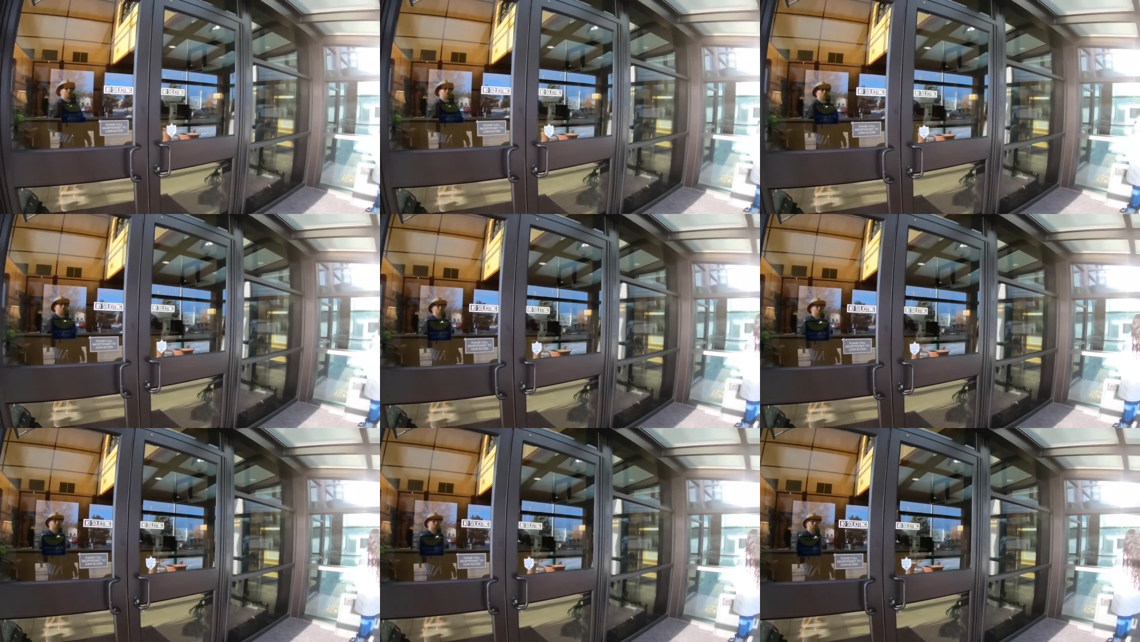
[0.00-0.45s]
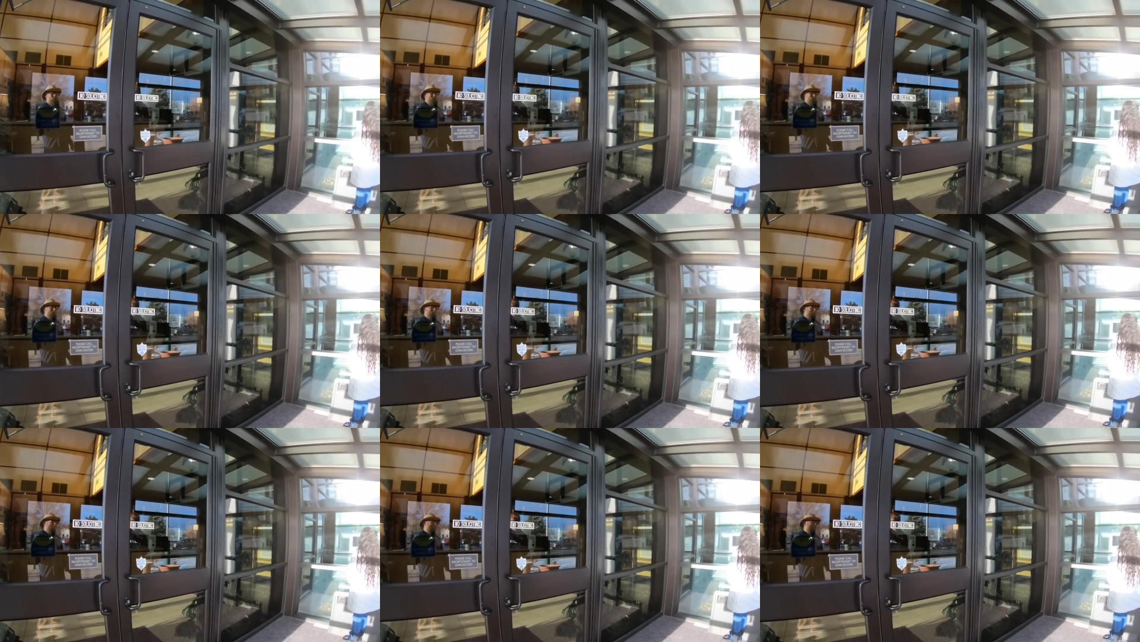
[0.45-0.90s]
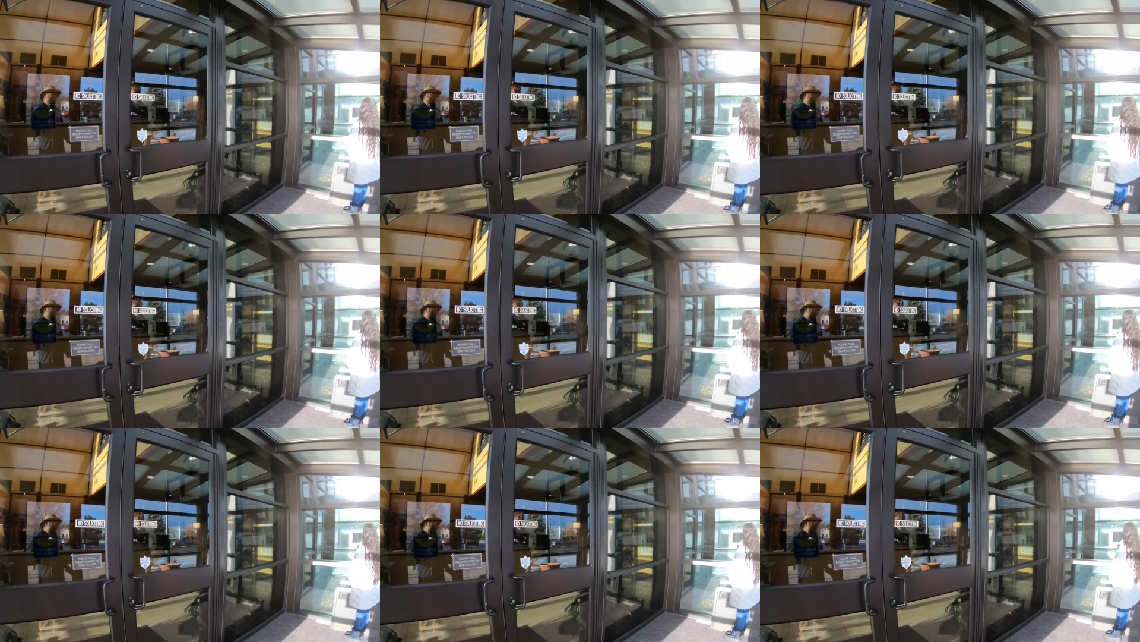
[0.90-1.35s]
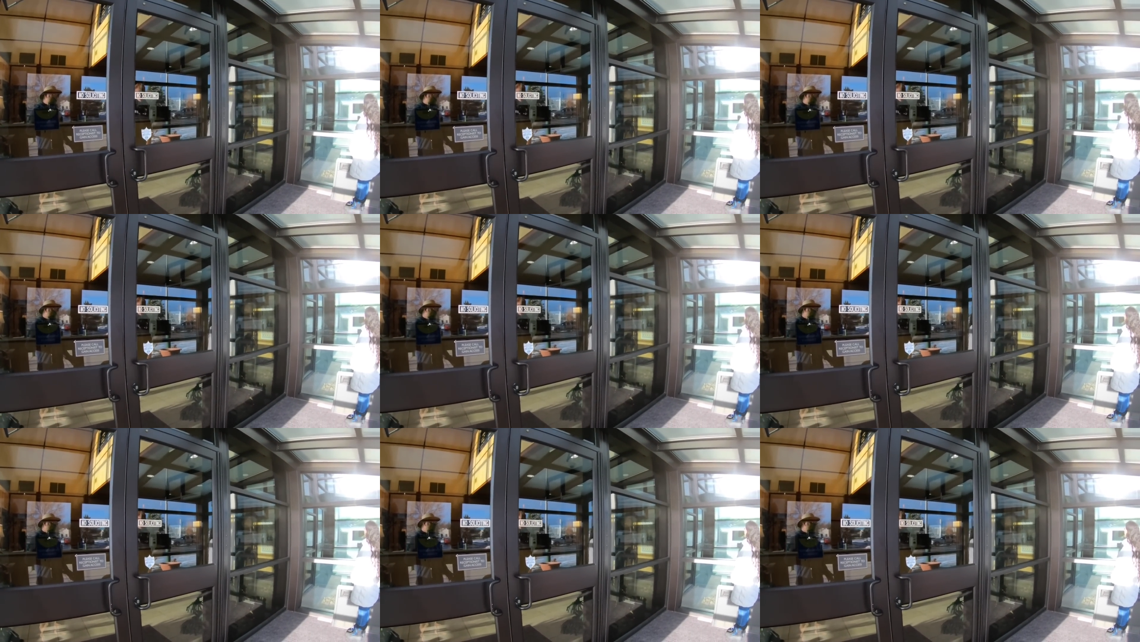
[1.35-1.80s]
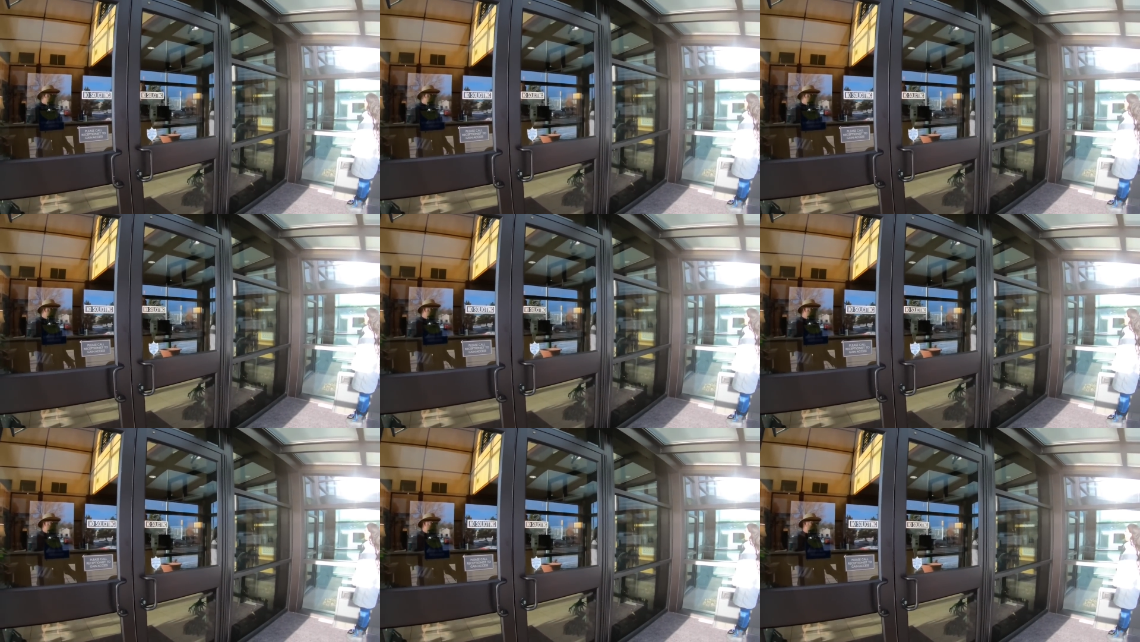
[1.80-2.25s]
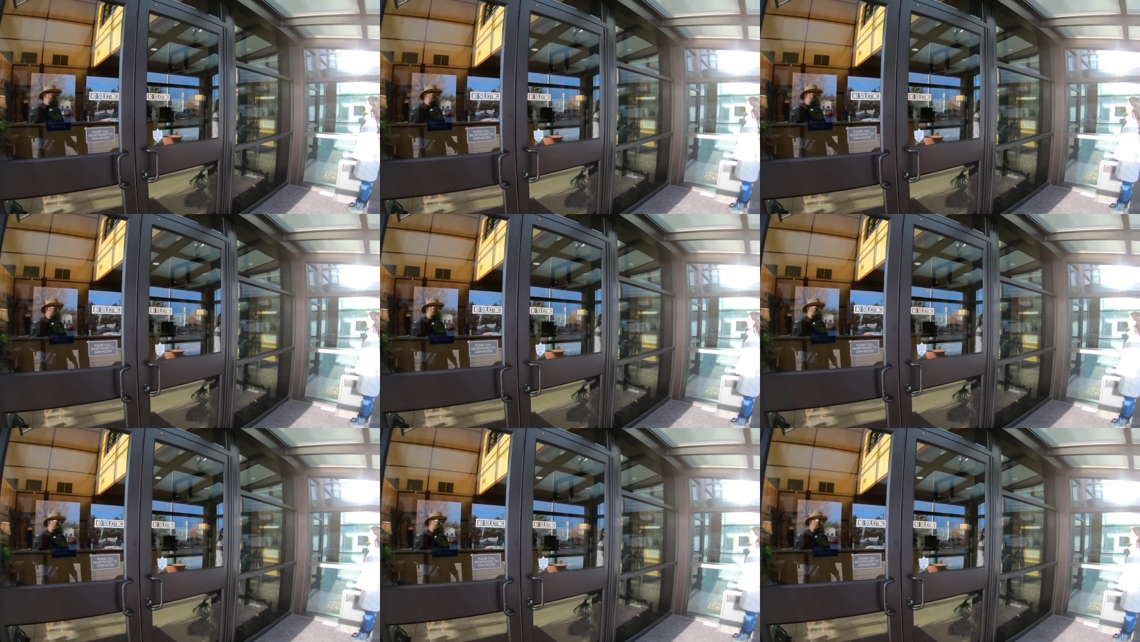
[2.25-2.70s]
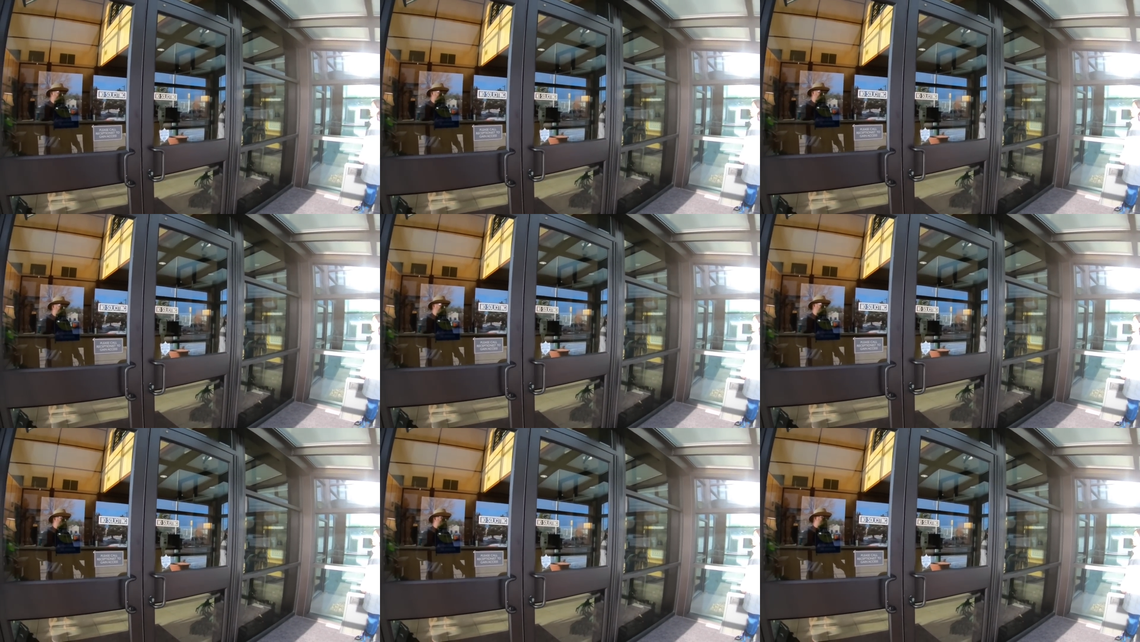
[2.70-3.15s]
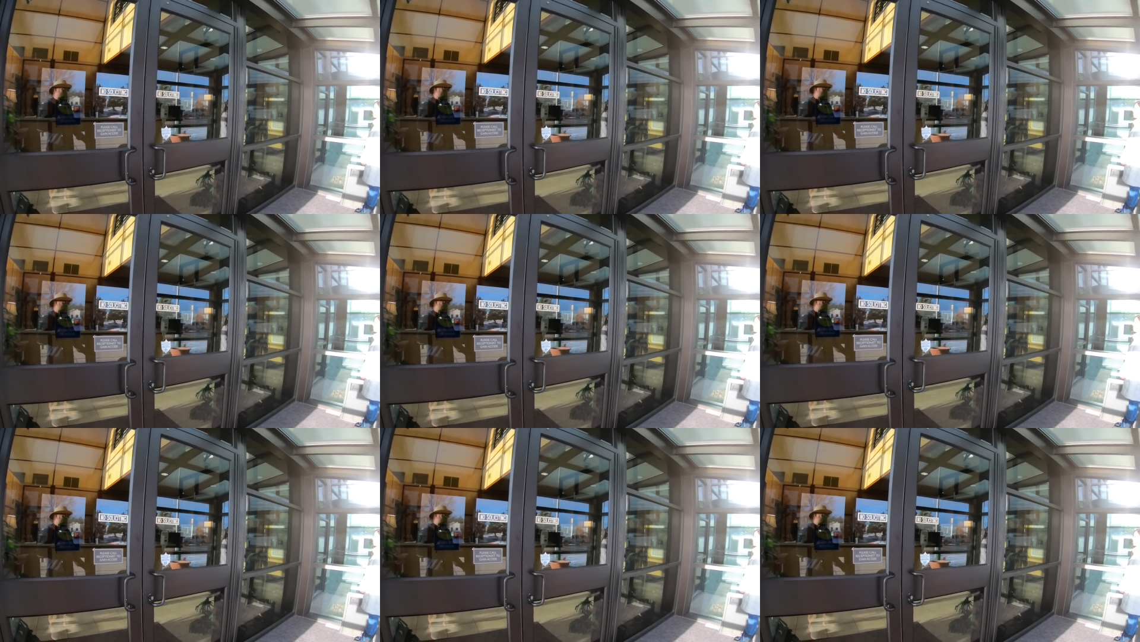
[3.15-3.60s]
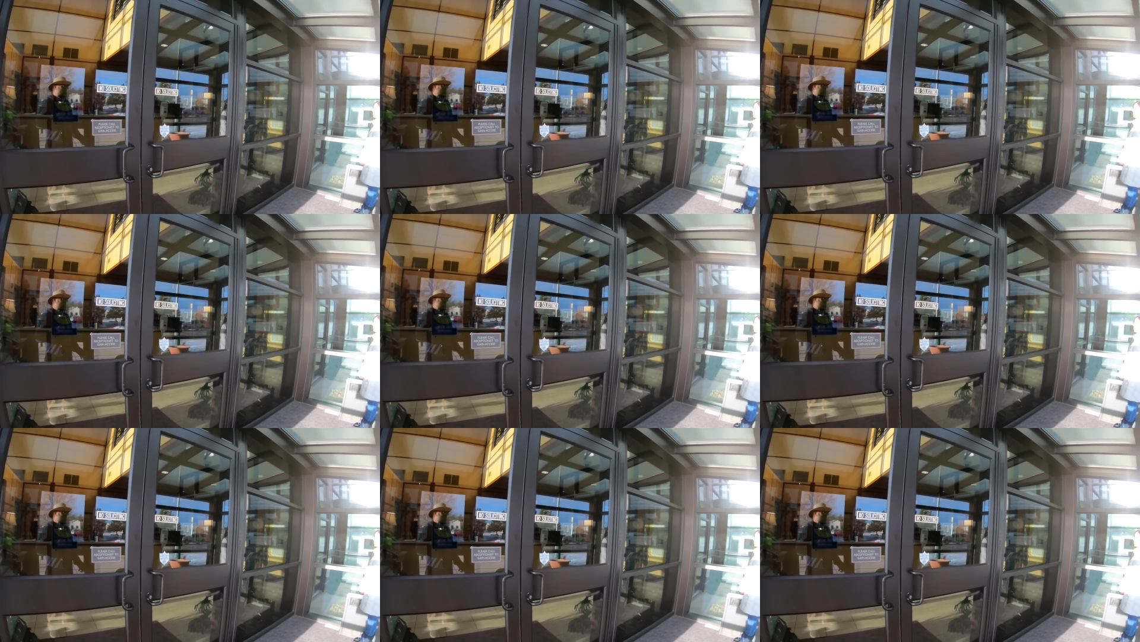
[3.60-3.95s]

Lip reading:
Nobody's mouth can be seen.